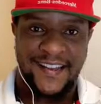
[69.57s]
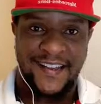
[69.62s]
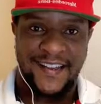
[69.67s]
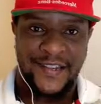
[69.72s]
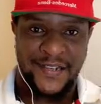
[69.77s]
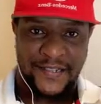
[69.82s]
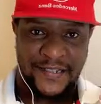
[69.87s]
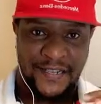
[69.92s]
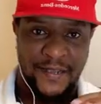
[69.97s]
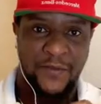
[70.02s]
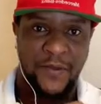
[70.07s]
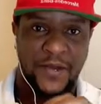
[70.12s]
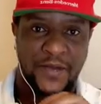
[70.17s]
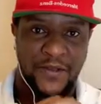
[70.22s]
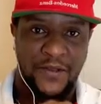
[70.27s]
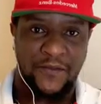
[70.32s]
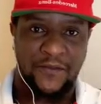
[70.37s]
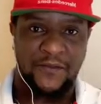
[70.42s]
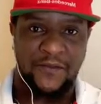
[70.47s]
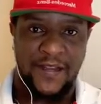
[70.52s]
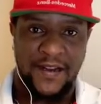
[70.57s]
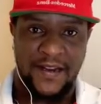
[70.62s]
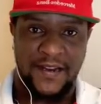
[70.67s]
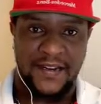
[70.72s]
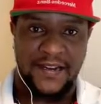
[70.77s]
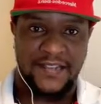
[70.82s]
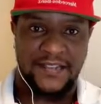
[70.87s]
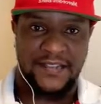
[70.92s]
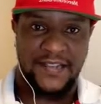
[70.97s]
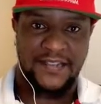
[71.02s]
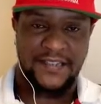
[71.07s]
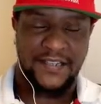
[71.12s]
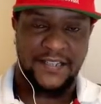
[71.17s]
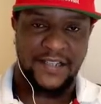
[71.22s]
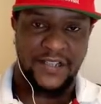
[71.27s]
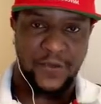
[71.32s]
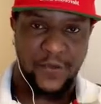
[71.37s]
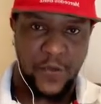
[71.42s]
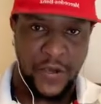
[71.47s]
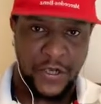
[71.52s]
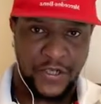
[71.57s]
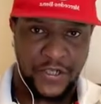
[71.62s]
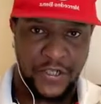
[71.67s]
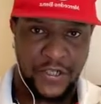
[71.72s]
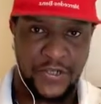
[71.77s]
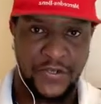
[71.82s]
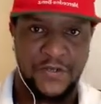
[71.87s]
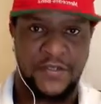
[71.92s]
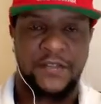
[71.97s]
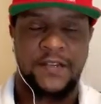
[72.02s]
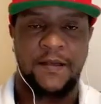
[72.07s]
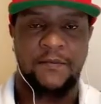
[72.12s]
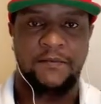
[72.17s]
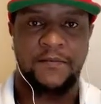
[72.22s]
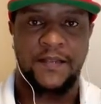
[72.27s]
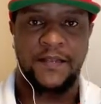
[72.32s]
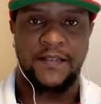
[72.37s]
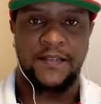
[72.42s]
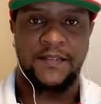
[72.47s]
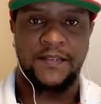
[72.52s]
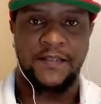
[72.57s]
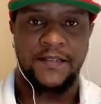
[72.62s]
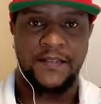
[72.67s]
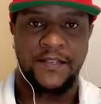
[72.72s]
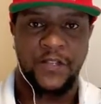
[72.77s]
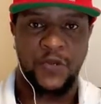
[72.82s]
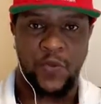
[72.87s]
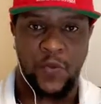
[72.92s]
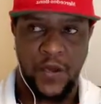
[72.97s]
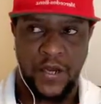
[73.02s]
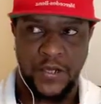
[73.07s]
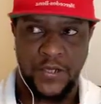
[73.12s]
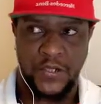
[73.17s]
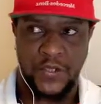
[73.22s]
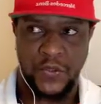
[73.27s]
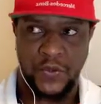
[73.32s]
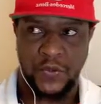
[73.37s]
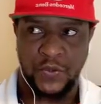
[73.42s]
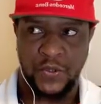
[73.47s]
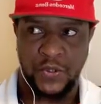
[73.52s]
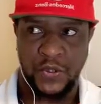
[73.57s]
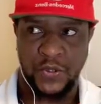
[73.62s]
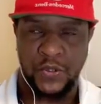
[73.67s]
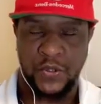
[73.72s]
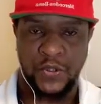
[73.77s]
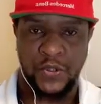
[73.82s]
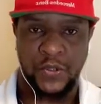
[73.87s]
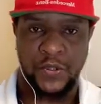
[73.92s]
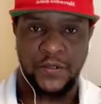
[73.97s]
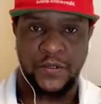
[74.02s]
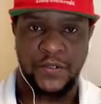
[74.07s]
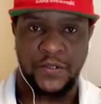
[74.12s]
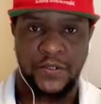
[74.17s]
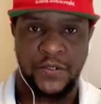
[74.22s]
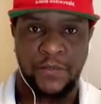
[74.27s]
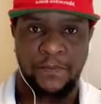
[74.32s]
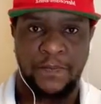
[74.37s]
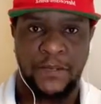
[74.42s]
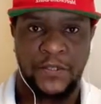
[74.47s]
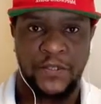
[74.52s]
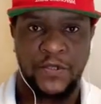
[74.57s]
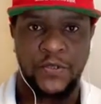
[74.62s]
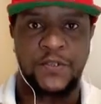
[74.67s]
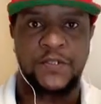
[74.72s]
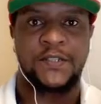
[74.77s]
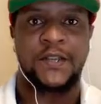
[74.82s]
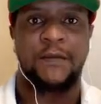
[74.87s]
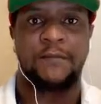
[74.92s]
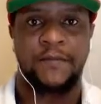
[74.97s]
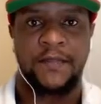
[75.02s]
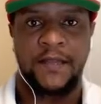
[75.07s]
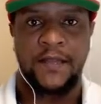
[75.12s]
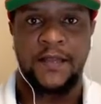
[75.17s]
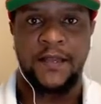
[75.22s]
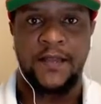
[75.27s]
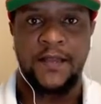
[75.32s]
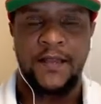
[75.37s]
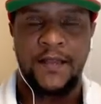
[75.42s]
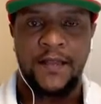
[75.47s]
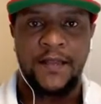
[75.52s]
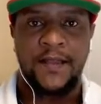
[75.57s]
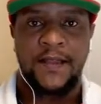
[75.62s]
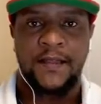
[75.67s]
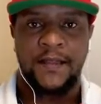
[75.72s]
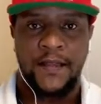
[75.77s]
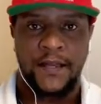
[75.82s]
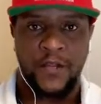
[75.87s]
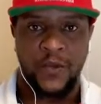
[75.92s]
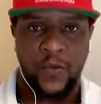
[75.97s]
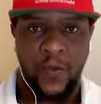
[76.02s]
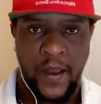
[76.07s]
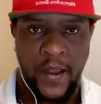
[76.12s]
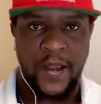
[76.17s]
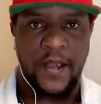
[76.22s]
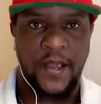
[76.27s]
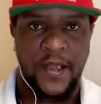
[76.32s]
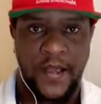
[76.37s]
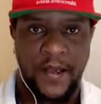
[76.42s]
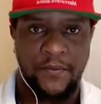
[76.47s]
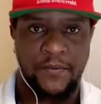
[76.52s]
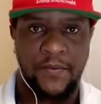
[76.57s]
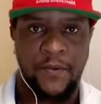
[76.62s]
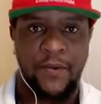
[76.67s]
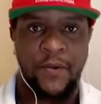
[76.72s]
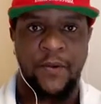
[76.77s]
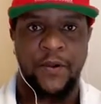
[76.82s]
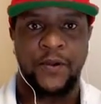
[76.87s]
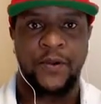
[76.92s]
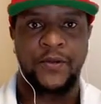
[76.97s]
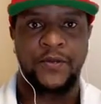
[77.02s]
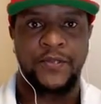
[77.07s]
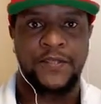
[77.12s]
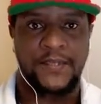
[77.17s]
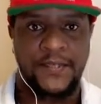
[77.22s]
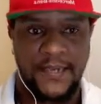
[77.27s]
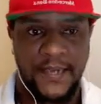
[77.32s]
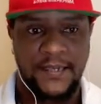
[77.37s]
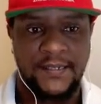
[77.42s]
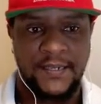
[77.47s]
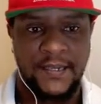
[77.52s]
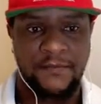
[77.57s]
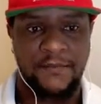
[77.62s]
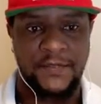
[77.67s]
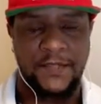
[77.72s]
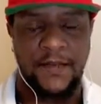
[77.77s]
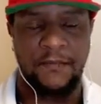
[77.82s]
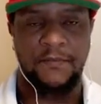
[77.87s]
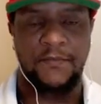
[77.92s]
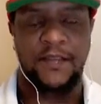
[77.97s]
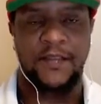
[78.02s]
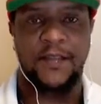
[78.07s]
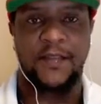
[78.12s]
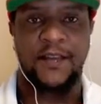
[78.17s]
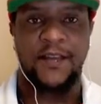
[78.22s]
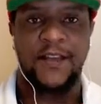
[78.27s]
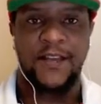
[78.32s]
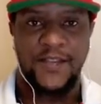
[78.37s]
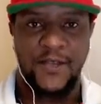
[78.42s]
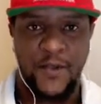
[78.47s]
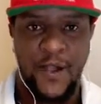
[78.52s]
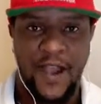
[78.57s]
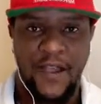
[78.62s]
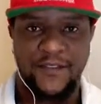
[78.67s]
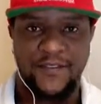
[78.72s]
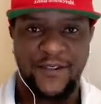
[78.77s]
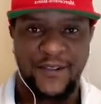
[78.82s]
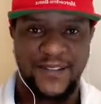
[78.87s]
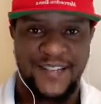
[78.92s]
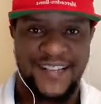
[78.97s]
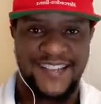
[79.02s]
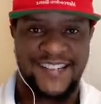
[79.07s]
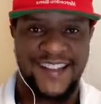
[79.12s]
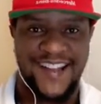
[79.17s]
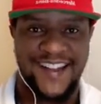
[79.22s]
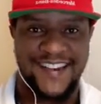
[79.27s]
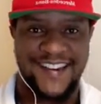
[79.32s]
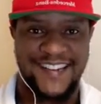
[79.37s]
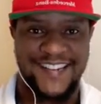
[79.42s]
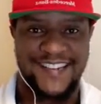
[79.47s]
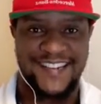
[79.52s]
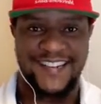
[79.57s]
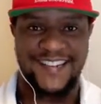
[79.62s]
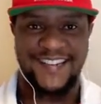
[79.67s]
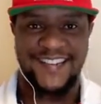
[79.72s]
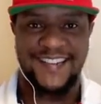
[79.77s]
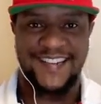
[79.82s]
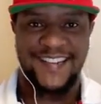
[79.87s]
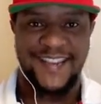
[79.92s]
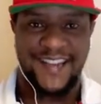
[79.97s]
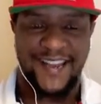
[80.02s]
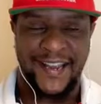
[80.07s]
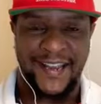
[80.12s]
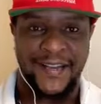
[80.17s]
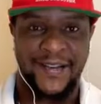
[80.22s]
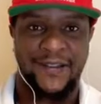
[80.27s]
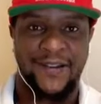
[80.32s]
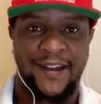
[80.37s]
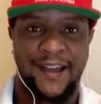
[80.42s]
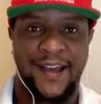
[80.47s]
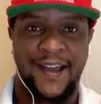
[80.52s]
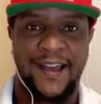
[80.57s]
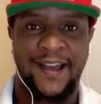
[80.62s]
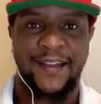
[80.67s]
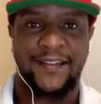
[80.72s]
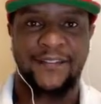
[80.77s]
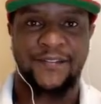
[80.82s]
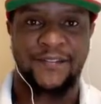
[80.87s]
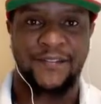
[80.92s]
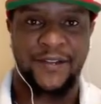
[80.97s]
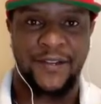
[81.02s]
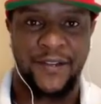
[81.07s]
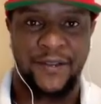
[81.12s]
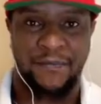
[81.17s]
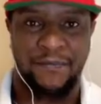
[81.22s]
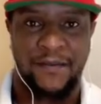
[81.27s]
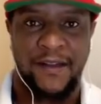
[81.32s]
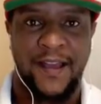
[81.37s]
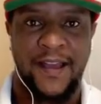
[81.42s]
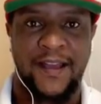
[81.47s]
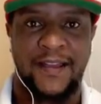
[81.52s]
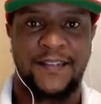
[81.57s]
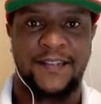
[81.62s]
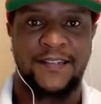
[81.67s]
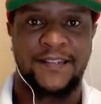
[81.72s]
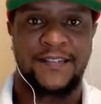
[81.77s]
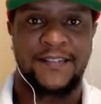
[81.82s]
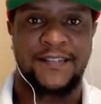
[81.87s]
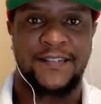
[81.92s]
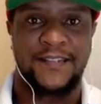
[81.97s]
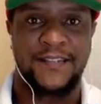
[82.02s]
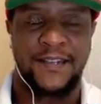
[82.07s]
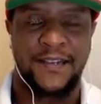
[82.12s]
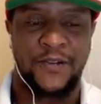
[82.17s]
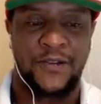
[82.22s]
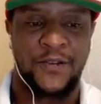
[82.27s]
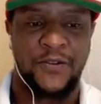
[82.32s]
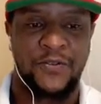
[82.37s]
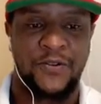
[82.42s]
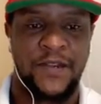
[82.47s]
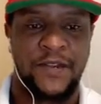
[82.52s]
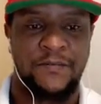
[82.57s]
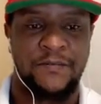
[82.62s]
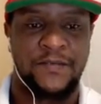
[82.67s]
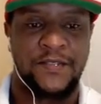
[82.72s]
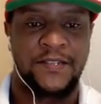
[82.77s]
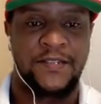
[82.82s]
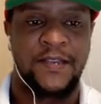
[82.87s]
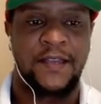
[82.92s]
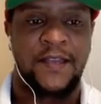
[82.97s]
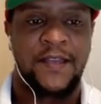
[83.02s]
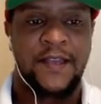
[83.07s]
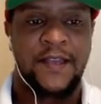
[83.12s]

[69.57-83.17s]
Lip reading: You see, when you're very energetic, you want to do something. You want to pursue something. And then you wake up or you start up something. You have all this energy in your life, in your plans, in your dreams.